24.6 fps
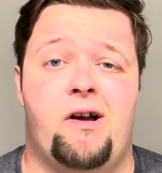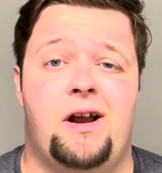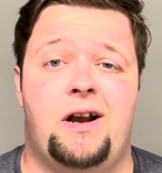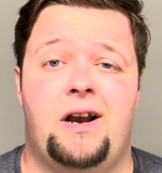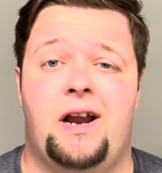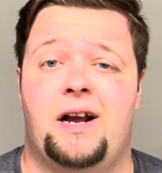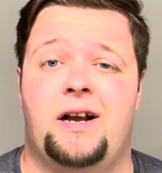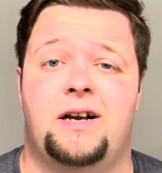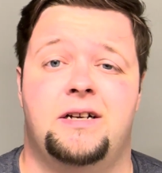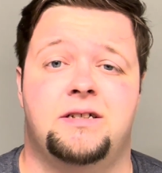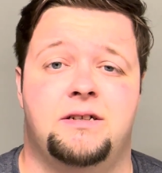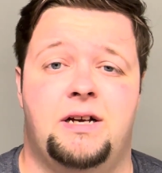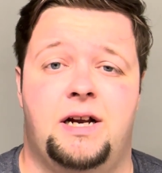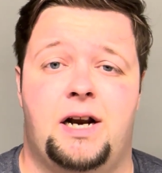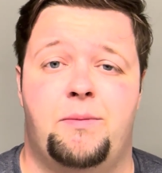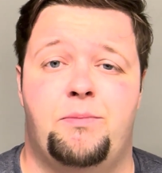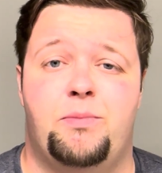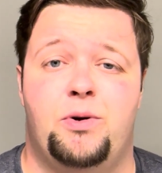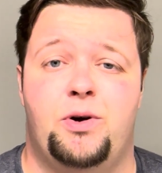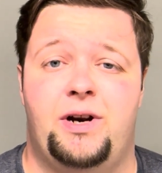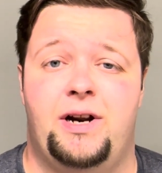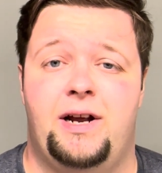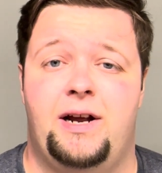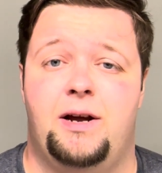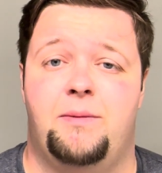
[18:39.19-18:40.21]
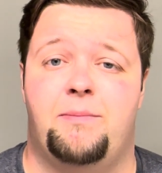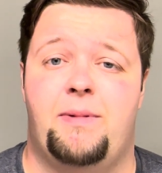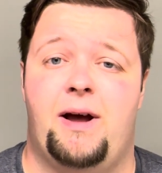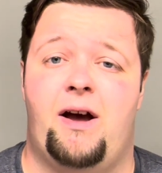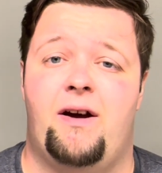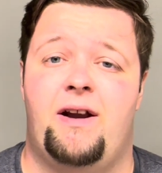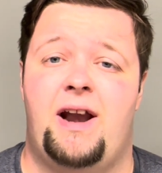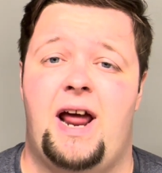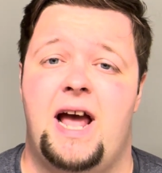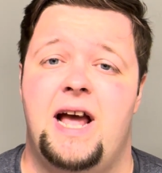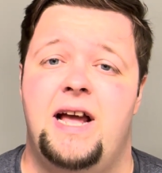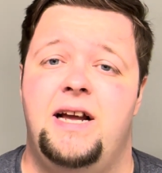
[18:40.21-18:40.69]
Like I said, I put it at
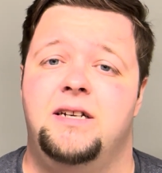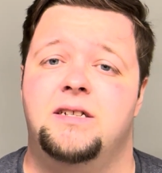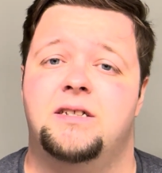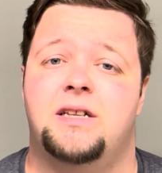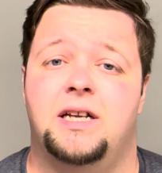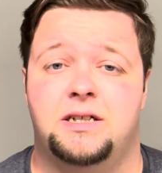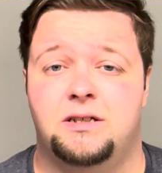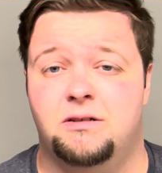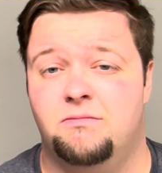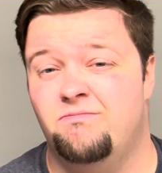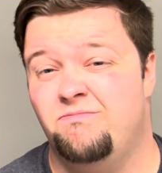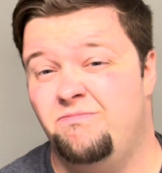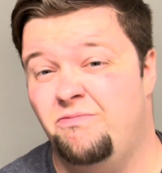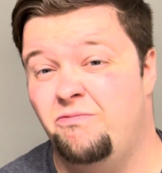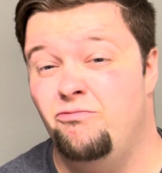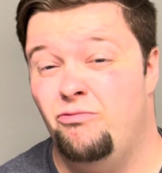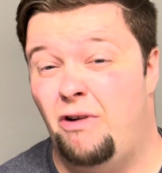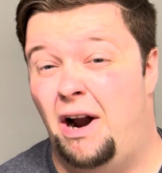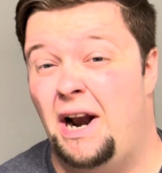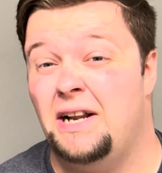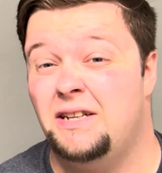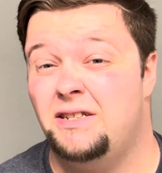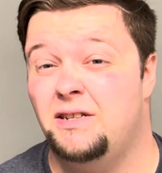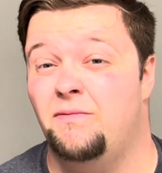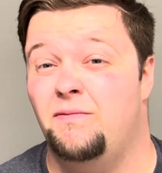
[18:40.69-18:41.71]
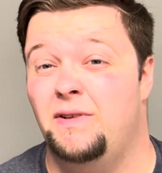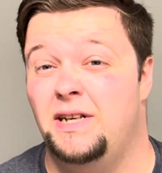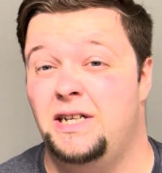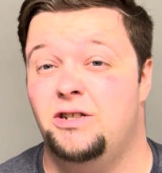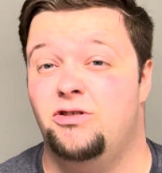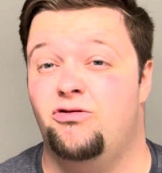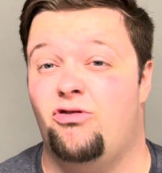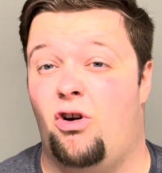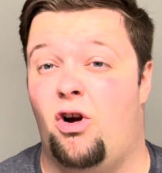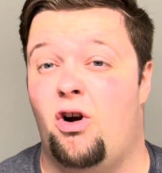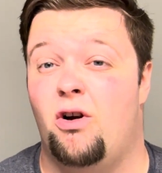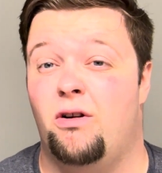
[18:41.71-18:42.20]
about an 8. That's relatively
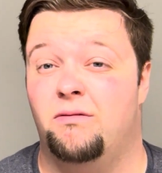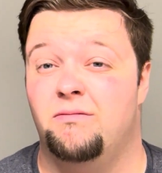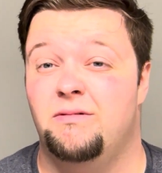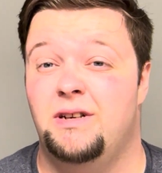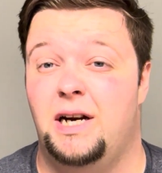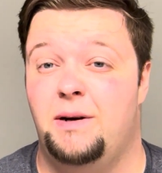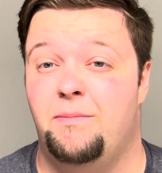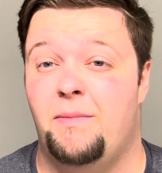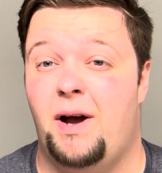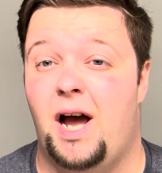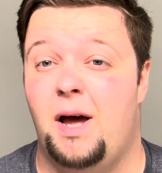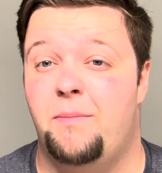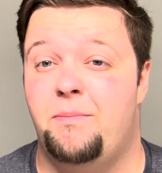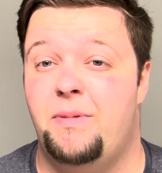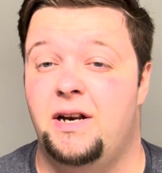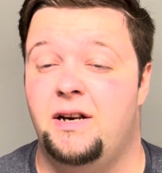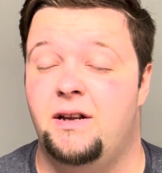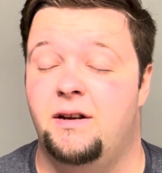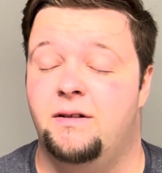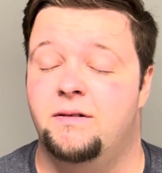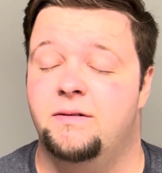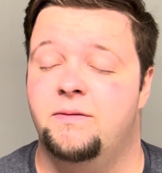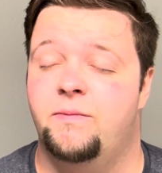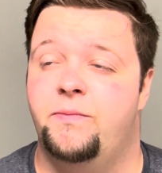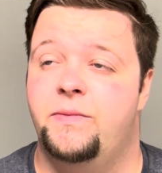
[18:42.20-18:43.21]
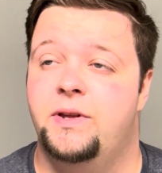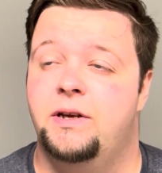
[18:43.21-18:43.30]
strong in my opinion.